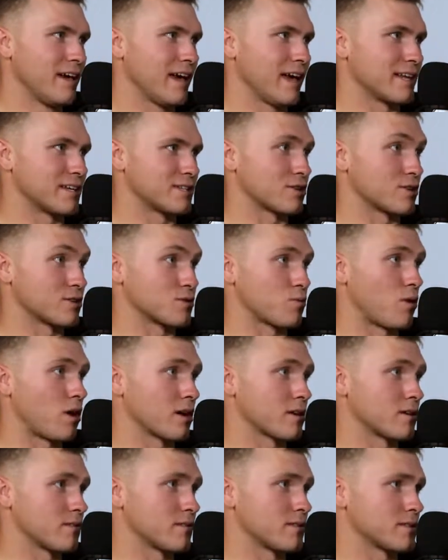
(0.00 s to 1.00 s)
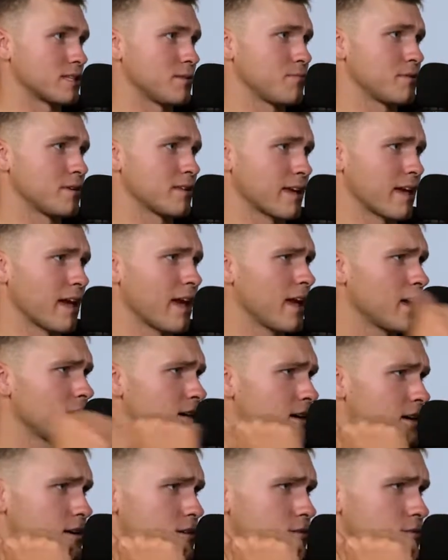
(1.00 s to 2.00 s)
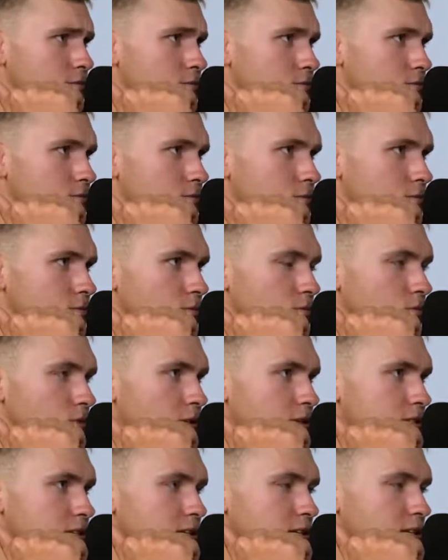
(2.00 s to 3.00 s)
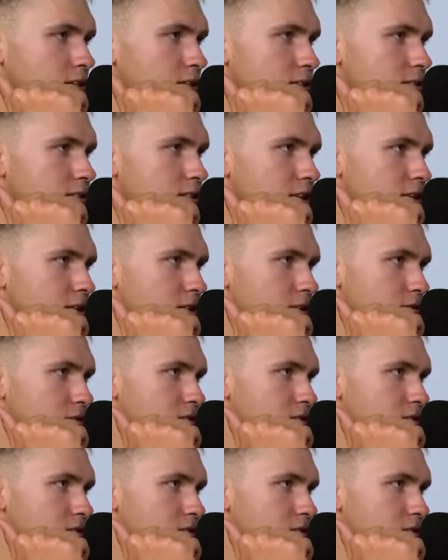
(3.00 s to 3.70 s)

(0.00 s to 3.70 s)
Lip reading: And it starts walking over the CP like, hey, where's the CO?